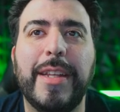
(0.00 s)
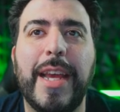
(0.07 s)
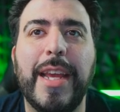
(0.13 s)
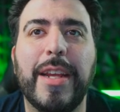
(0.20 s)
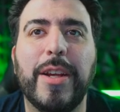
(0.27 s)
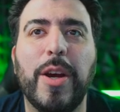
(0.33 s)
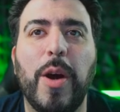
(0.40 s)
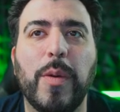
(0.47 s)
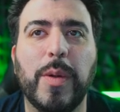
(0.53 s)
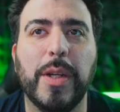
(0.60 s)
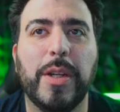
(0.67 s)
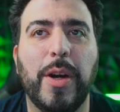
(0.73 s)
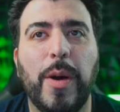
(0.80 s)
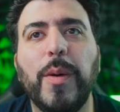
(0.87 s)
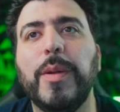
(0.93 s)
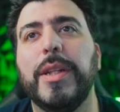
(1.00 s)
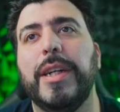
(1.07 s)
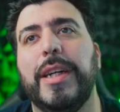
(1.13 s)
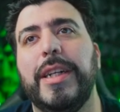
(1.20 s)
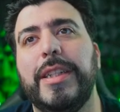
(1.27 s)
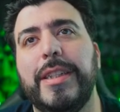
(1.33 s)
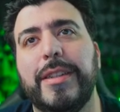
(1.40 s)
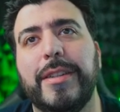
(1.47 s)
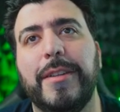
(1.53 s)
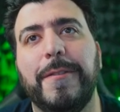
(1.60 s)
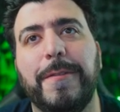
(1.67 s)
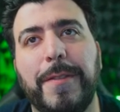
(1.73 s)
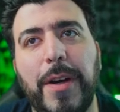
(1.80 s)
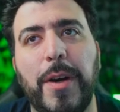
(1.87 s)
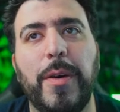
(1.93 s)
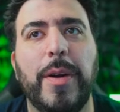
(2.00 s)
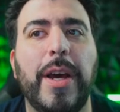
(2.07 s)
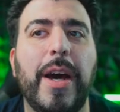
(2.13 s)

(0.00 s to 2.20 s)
a Coca Cola edition phone